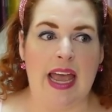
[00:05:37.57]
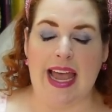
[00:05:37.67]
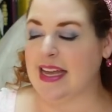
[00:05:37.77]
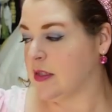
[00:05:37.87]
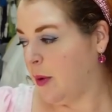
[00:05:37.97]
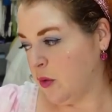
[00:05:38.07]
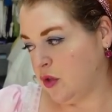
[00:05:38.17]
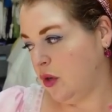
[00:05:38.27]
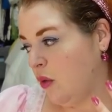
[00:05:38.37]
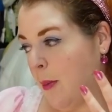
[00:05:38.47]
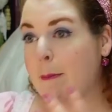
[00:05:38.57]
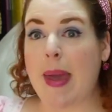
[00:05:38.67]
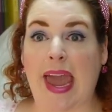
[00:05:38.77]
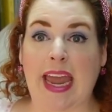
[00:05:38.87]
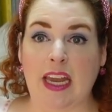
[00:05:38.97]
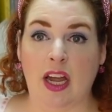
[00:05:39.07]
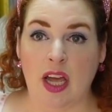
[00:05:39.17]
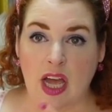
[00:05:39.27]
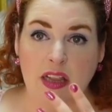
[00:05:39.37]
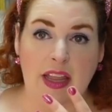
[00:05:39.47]
as opposed to the main
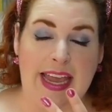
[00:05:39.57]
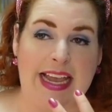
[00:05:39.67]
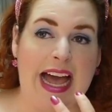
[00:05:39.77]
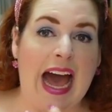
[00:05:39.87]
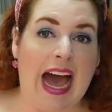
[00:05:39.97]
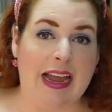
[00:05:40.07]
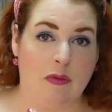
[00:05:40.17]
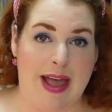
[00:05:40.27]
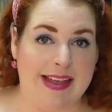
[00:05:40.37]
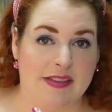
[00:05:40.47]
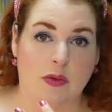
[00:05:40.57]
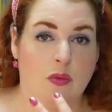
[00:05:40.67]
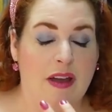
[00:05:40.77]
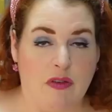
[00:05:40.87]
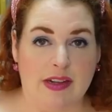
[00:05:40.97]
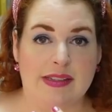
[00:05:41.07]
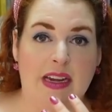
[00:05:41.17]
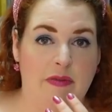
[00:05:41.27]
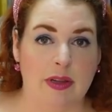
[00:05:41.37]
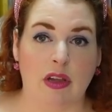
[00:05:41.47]
like high-res reference
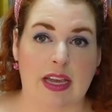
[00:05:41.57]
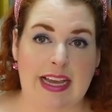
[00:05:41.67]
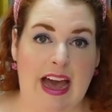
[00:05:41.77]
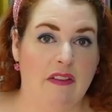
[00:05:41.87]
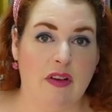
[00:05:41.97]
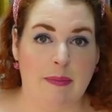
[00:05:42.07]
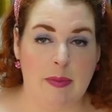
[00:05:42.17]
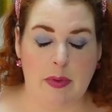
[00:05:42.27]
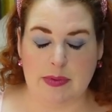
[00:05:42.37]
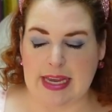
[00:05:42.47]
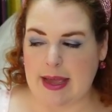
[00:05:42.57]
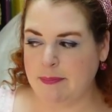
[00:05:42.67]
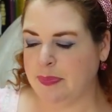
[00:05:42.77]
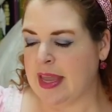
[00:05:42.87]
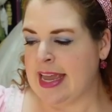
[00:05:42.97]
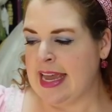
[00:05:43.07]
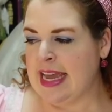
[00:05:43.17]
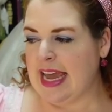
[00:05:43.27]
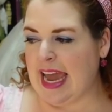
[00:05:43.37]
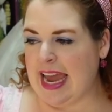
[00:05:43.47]
that I've been looking at from the museum.
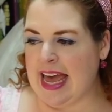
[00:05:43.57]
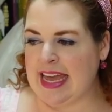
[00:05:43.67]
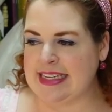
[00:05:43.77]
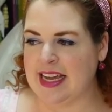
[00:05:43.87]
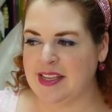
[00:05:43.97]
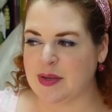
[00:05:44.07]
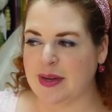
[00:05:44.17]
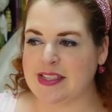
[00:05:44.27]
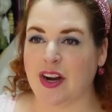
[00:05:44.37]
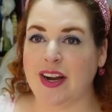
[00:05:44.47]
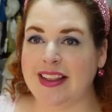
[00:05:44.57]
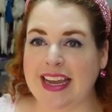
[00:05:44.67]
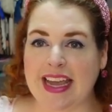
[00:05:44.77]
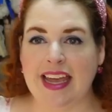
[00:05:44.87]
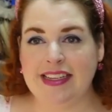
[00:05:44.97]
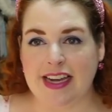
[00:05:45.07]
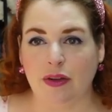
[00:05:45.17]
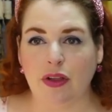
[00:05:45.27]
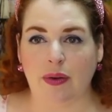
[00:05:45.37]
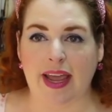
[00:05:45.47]
And so I started like
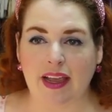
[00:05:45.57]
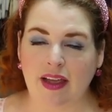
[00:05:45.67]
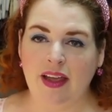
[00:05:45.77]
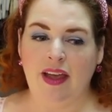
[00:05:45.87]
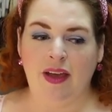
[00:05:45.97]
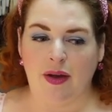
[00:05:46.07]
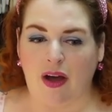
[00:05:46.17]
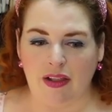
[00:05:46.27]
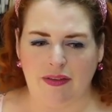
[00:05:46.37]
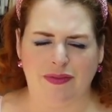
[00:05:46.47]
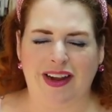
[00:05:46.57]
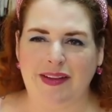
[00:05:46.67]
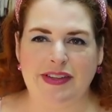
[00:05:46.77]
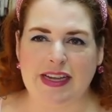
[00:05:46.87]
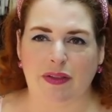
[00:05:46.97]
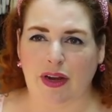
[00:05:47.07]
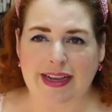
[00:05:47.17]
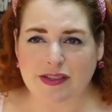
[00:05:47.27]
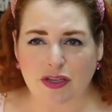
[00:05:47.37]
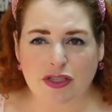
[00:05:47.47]
downloading all of, not even
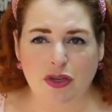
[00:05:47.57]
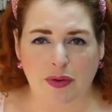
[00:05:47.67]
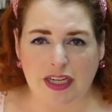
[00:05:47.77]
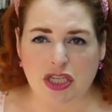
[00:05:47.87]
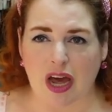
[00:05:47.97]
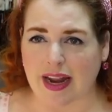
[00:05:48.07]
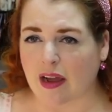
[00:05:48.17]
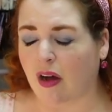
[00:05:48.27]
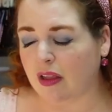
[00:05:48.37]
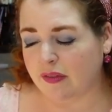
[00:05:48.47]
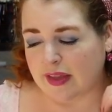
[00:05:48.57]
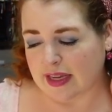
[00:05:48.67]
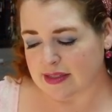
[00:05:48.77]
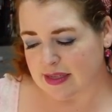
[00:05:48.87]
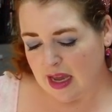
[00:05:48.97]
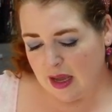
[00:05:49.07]
downloading, I started screenshotting all of these